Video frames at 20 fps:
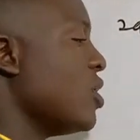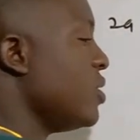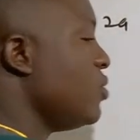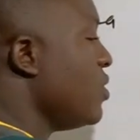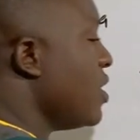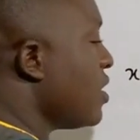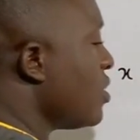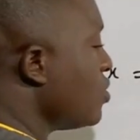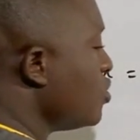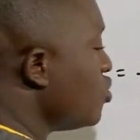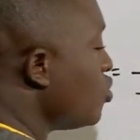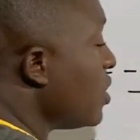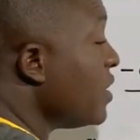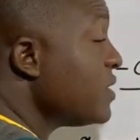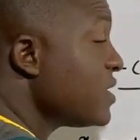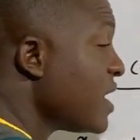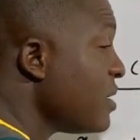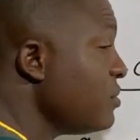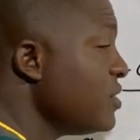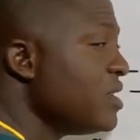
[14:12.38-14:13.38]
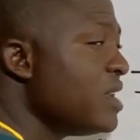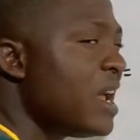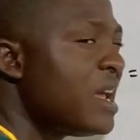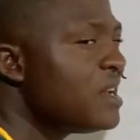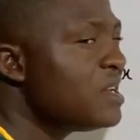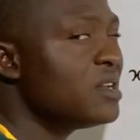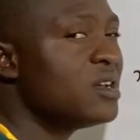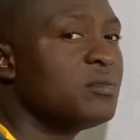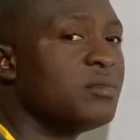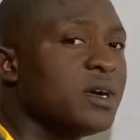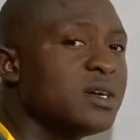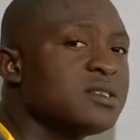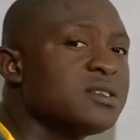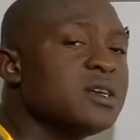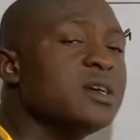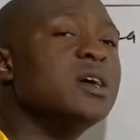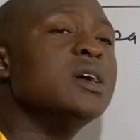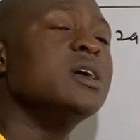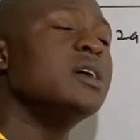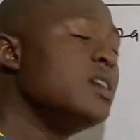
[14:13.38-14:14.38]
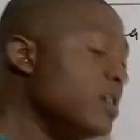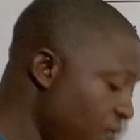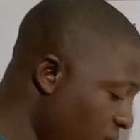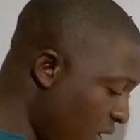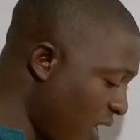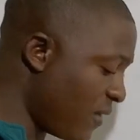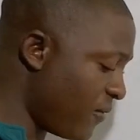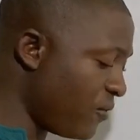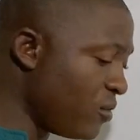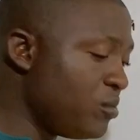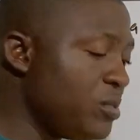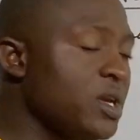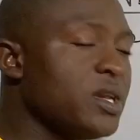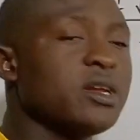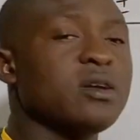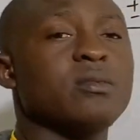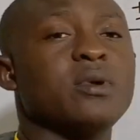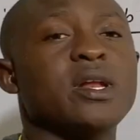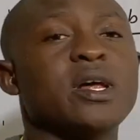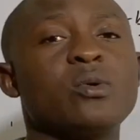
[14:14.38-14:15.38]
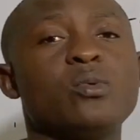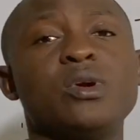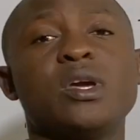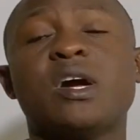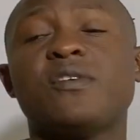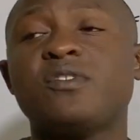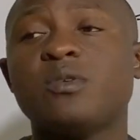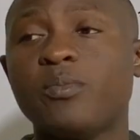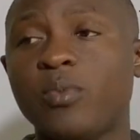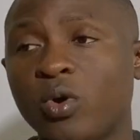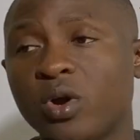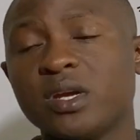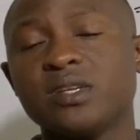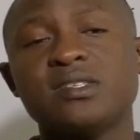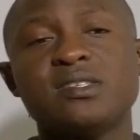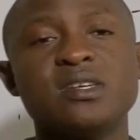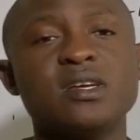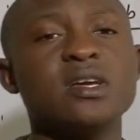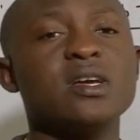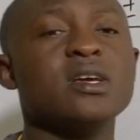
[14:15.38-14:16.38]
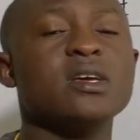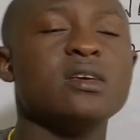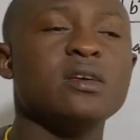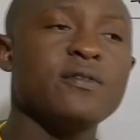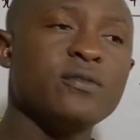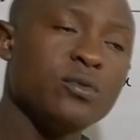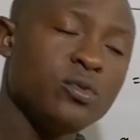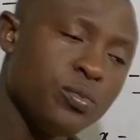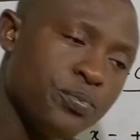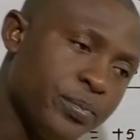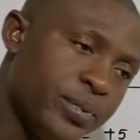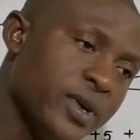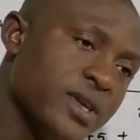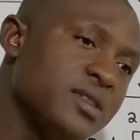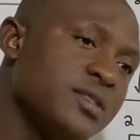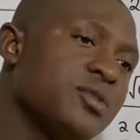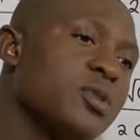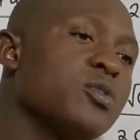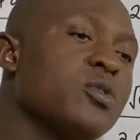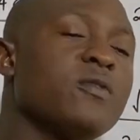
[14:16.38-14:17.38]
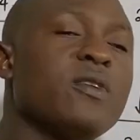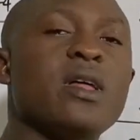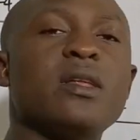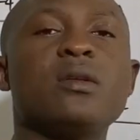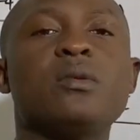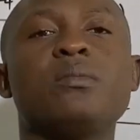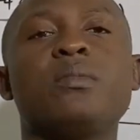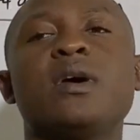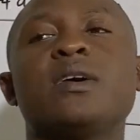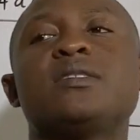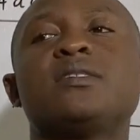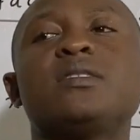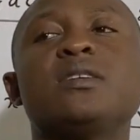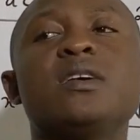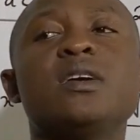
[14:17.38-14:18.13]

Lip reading: we are going to, it can be any numbers. Even if it be a number that we have a point, if you press the square root of that numbers,